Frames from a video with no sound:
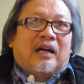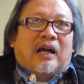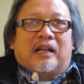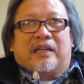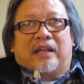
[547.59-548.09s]

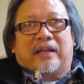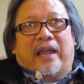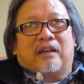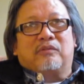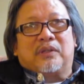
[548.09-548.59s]
I'll get a
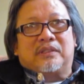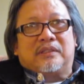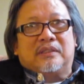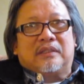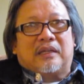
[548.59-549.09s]

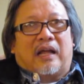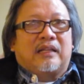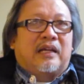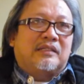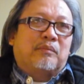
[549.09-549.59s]
canvas,
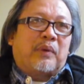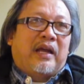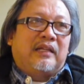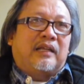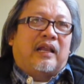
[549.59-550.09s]
I'll get some
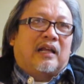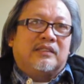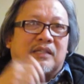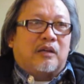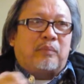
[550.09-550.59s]
paint, and I
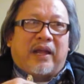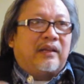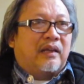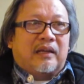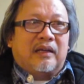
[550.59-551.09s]
start
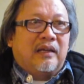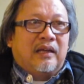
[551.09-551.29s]
painting.